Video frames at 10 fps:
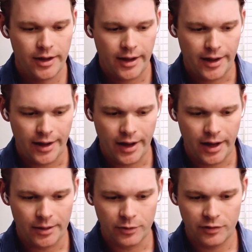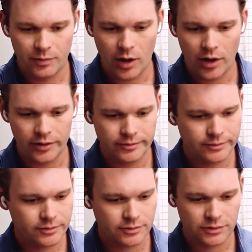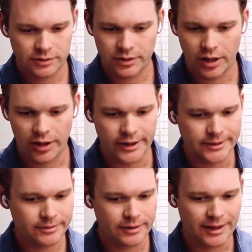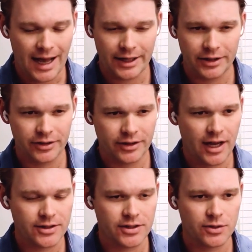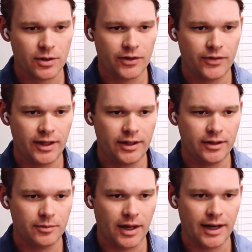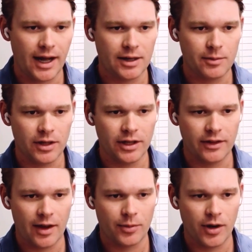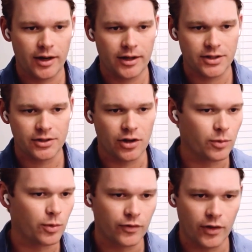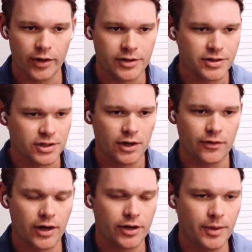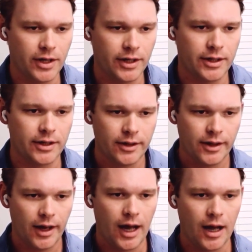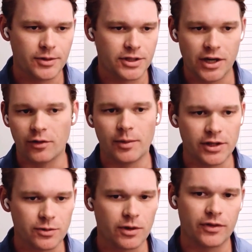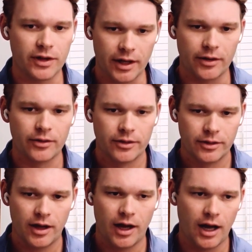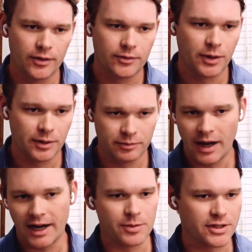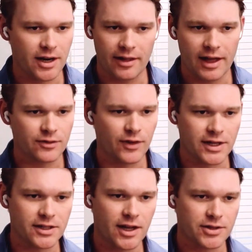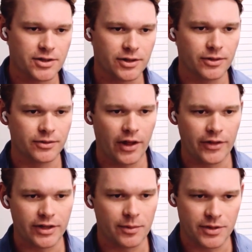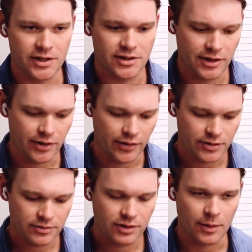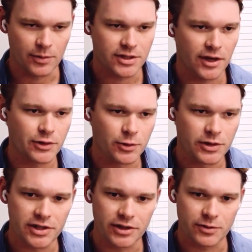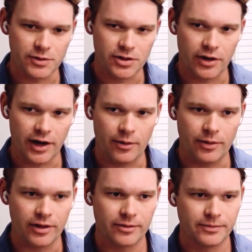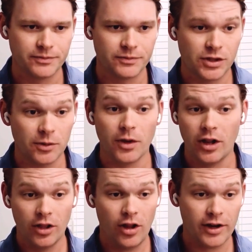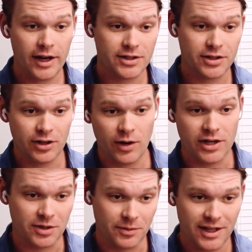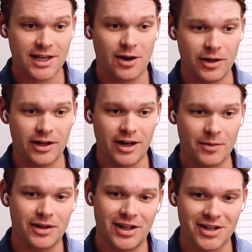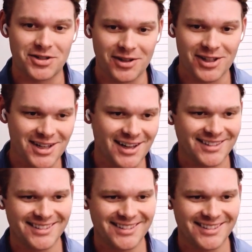And we bought, call it 900,000 square feet, about 90 million of that product. So total portfolio is just over 100 million, just over 1 million square feet now. But 90% of that is flex industrial. The other 10% still those couple of self-storage deals we started out with. So long answer to your question, but that's how we ended up in industrial real estate.